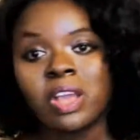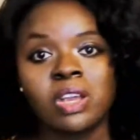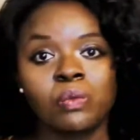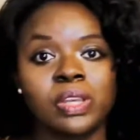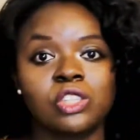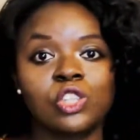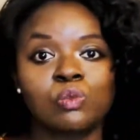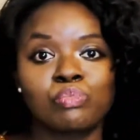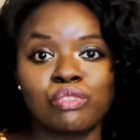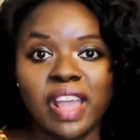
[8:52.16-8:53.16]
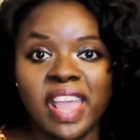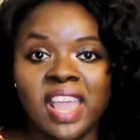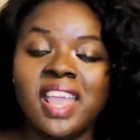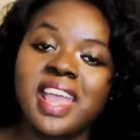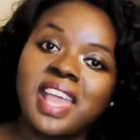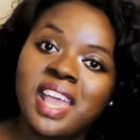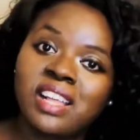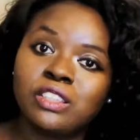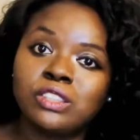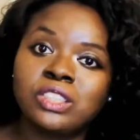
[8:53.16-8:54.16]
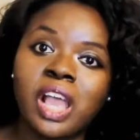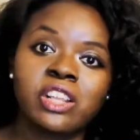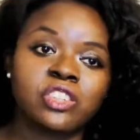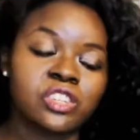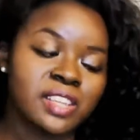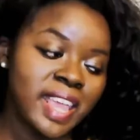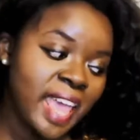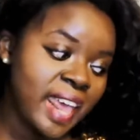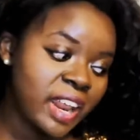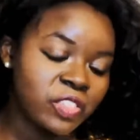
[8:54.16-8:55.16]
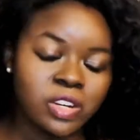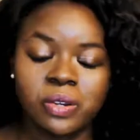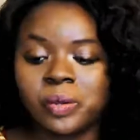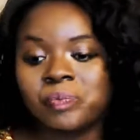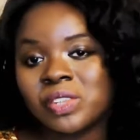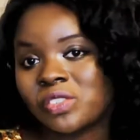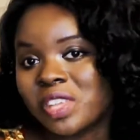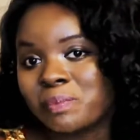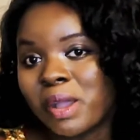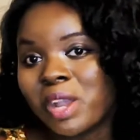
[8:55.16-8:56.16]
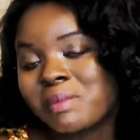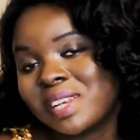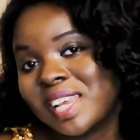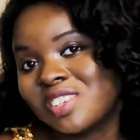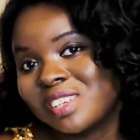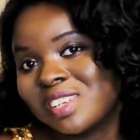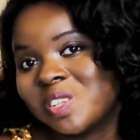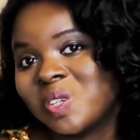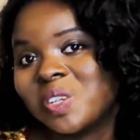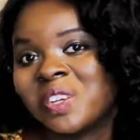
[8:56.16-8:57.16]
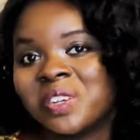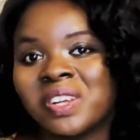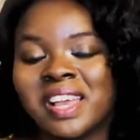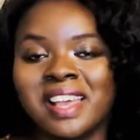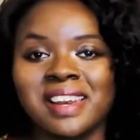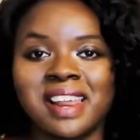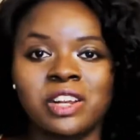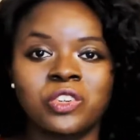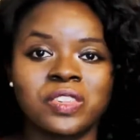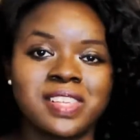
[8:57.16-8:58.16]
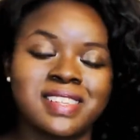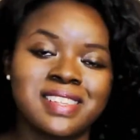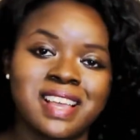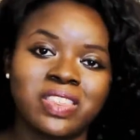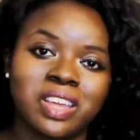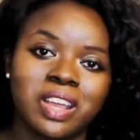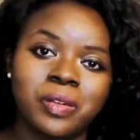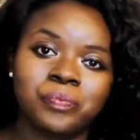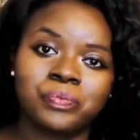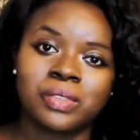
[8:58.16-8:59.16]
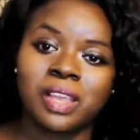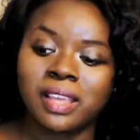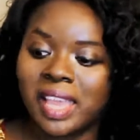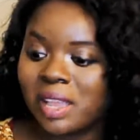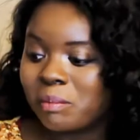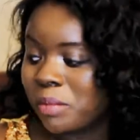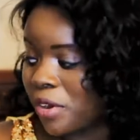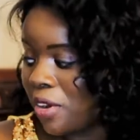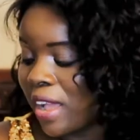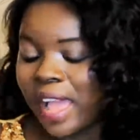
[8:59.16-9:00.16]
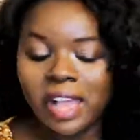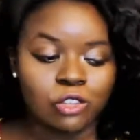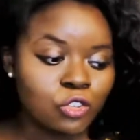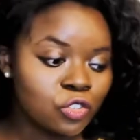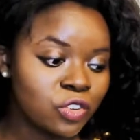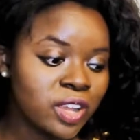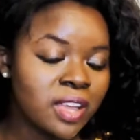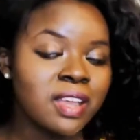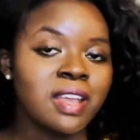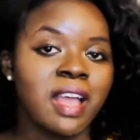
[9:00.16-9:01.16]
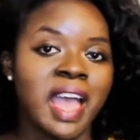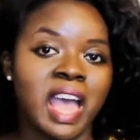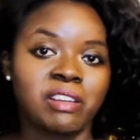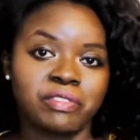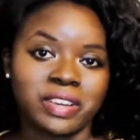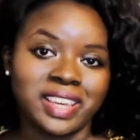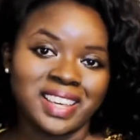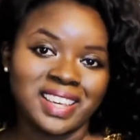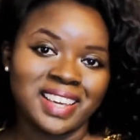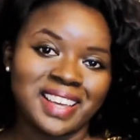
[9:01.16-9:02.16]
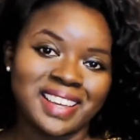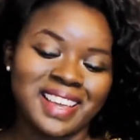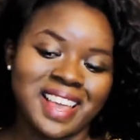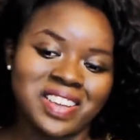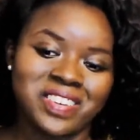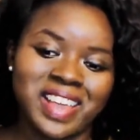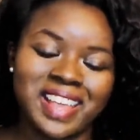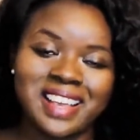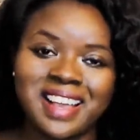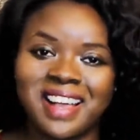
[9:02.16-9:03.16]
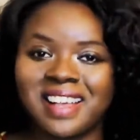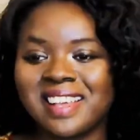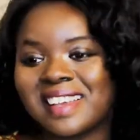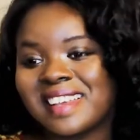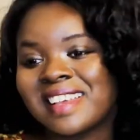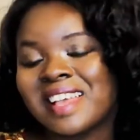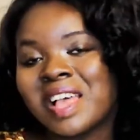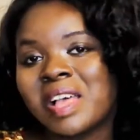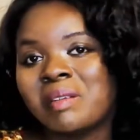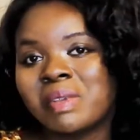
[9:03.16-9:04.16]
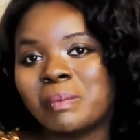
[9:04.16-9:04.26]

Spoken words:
with spray and just head out the door. So that's my recommendation to you naturalistas out there. Amber Outre HalfWig. Alright, I'll be